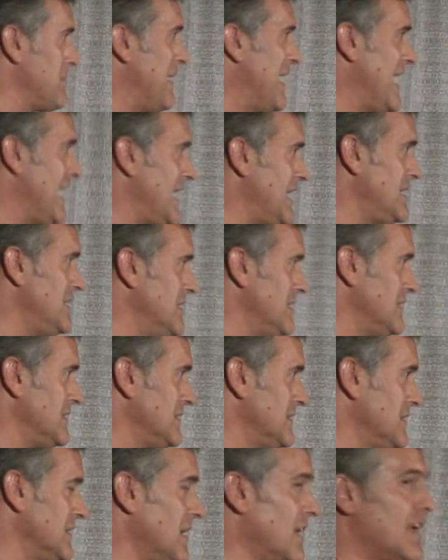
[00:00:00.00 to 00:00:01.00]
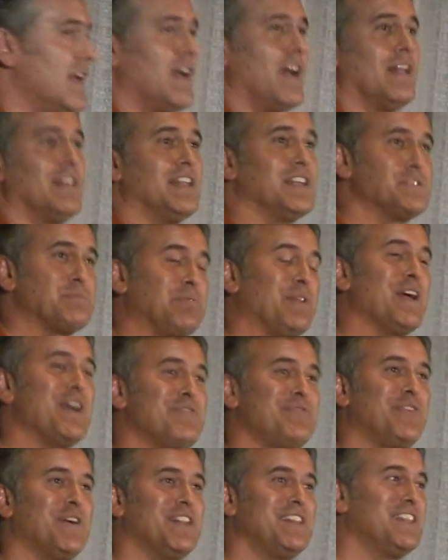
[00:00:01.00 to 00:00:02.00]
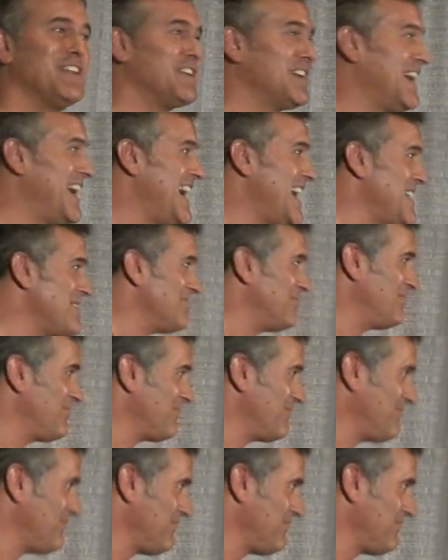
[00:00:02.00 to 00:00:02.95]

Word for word: bad? Let's play a fun little game.